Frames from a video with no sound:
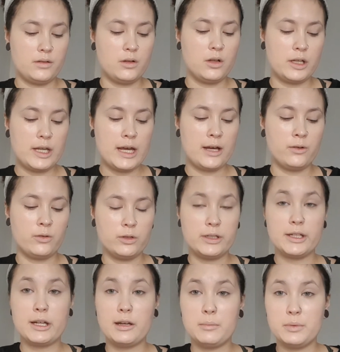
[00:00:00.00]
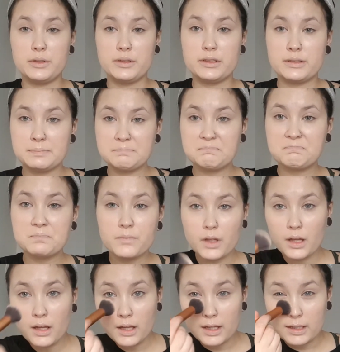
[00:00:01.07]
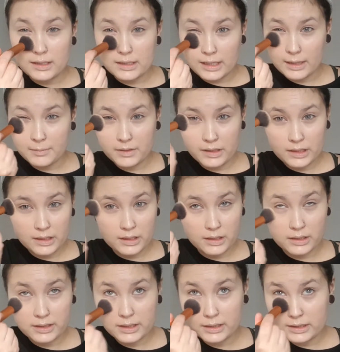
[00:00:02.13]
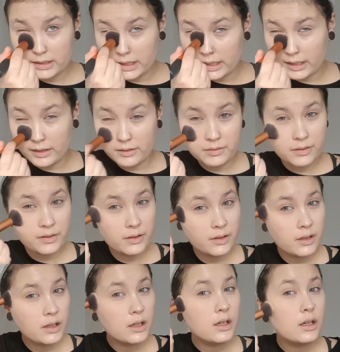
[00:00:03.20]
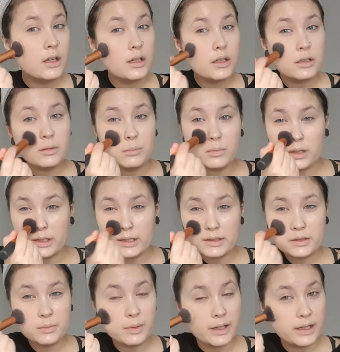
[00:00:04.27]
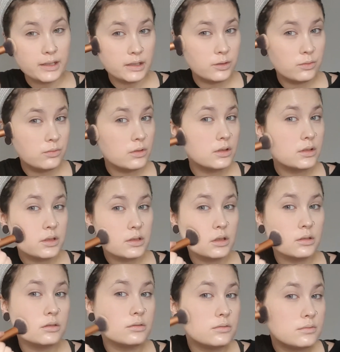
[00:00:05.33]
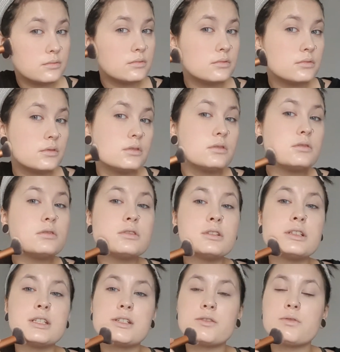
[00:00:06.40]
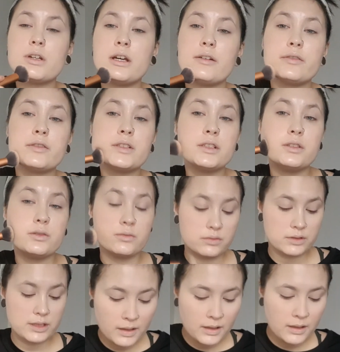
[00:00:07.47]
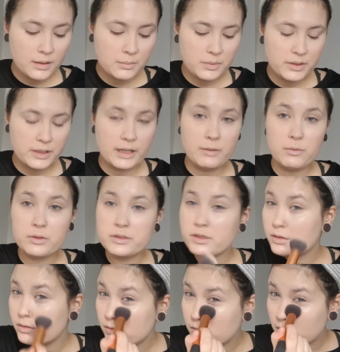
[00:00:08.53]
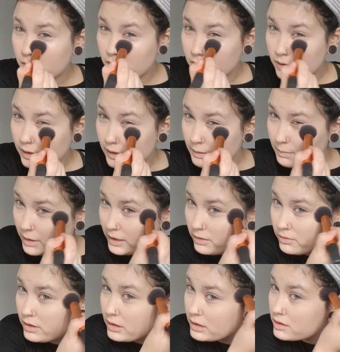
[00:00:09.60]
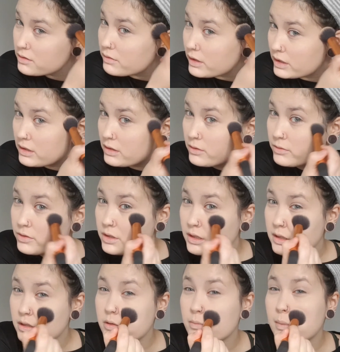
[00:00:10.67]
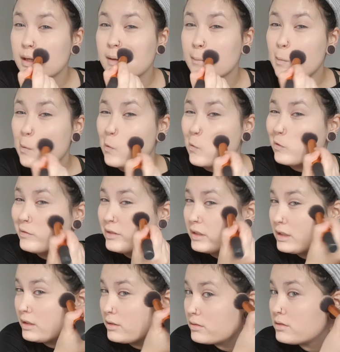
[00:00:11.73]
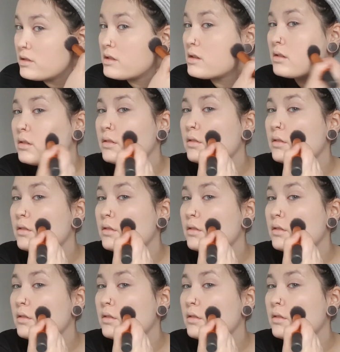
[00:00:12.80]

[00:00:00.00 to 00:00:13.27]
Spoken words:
Holika, but it's empty and I didn't have the money to buy a new one, so this will have to do. But I want to, like, my New Year's resolution is to make more videos